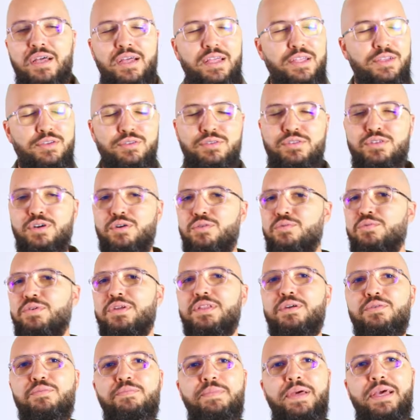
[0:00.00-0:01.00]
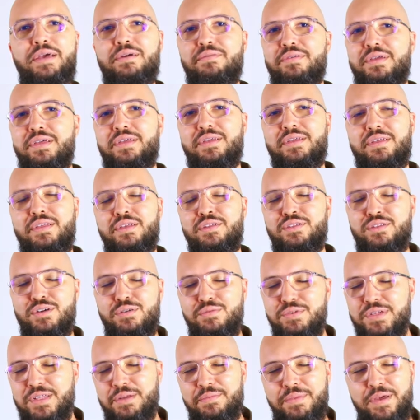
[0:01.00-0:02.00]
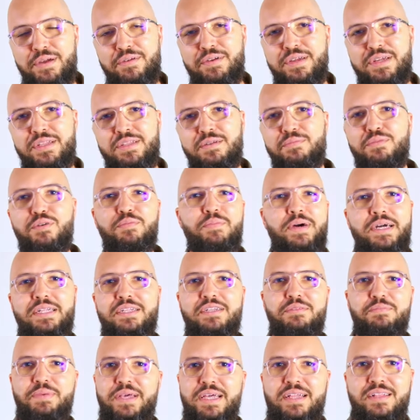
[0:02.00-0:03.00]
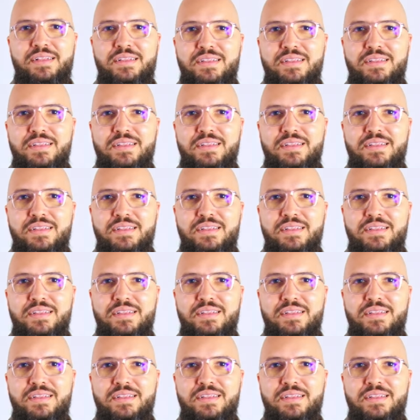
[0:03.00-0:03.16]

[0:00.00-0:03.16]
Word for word: you don't want to marry, you don't want to marry a double-minded man.